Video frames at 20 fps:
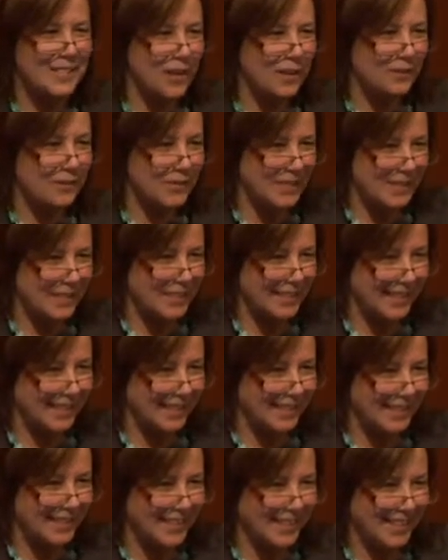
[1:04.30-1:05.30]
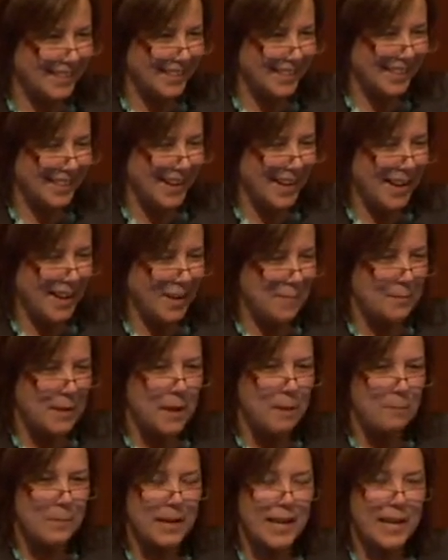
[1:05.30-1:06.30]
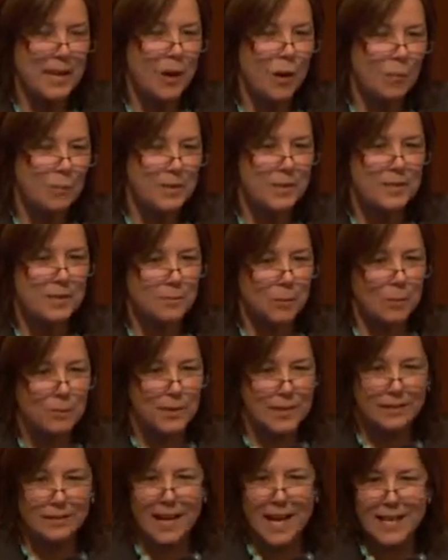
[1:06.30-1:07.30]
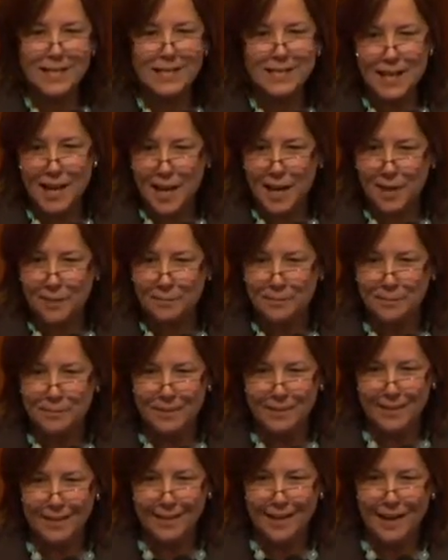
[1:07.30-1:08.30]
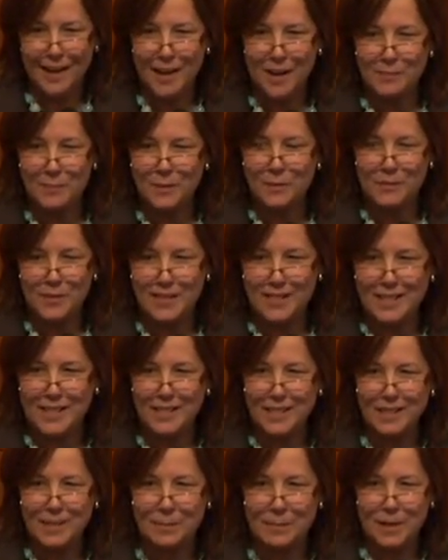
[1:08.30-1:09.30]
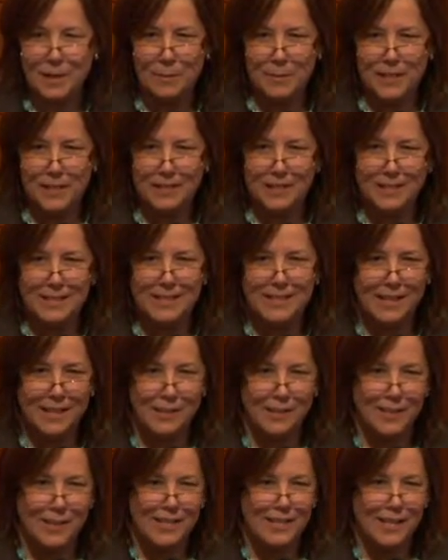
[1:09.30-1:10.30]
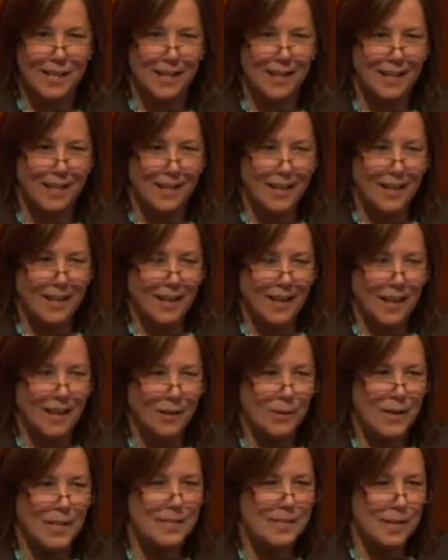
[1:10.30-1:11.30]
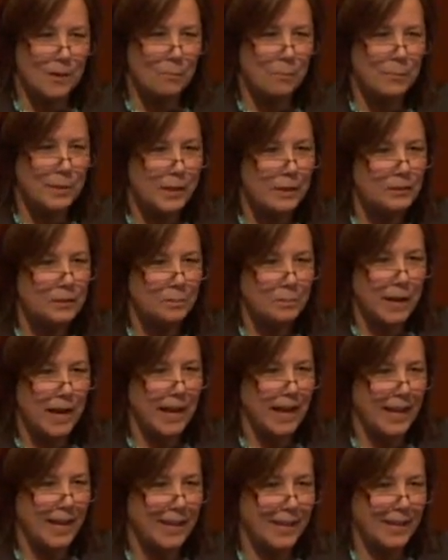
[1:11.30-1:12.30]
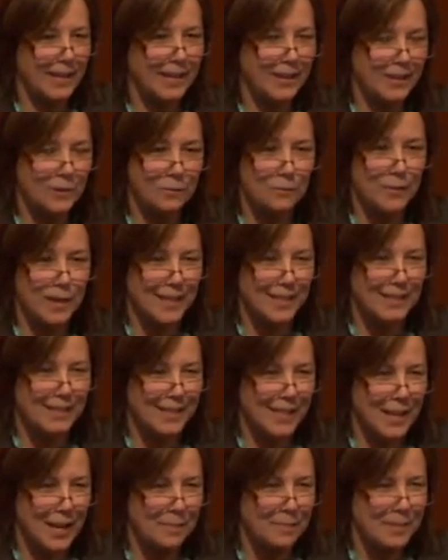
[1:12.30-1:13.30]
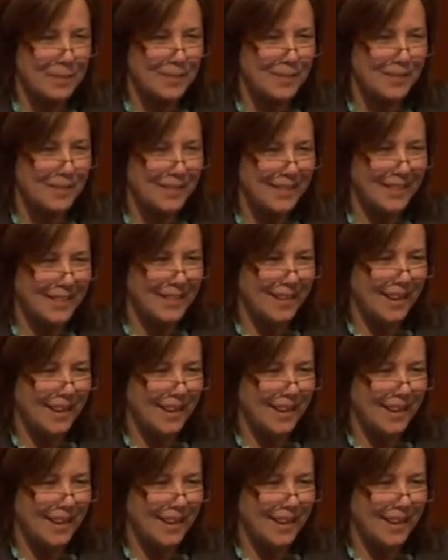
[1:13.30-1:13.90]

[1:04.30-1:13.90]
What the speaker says: start visiting. But I hope this won't be the last time you visit the Muhammad Ali Center. It's a great center built by your friends and neighbors